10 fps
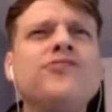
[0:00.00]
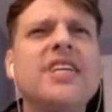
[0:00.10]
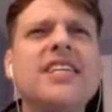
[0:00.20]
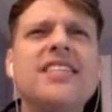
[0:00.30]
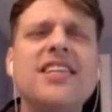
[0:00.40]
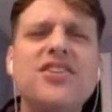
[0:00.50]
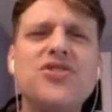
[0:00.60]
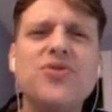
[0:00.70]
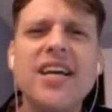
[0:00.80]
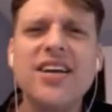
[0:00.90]
That instead of
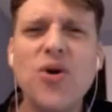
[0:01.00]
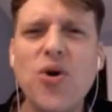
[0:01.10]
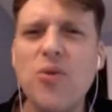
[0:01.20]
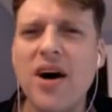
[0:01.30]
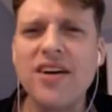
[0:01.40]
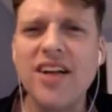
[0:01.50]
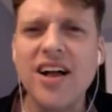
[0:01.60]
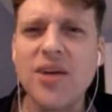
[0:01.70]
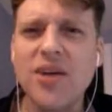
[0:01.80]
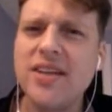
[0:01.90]
drinking the whole bottle
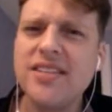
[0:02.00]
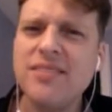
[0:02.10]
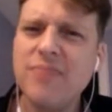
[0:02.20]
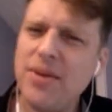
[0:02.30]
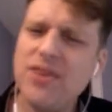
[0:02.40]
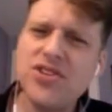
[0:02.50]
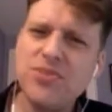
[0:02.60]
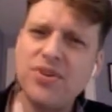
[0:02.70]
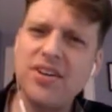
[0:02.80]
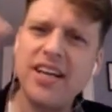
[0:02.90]
all at once, maybe you
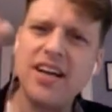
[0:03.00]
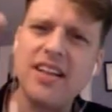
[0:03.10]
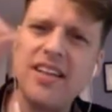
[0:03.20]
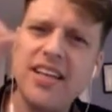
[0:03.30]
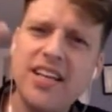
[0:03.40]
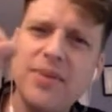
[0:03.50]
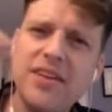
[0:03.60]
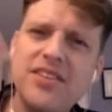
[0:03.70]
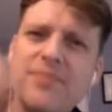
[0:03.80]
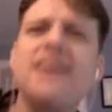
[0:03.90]
just put like a little bit
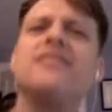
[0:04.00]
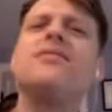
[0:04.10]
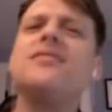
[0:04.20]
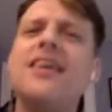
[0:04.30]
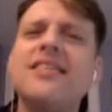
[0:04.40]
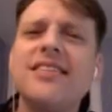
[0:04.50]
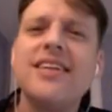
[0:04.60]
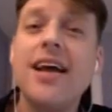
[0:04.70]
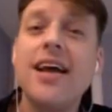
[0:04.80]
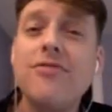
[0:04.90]
of Tabasco sauce
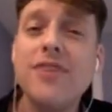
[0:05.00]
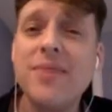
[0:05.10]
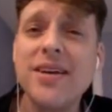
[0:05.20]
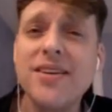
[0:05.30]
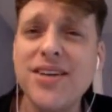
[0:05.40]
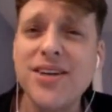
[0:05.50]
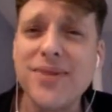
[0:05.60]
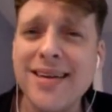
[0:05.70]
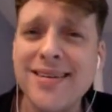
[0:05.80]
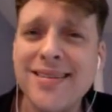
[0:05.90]
in every meal that you
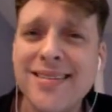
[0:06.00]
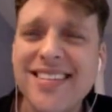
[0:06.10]
eat.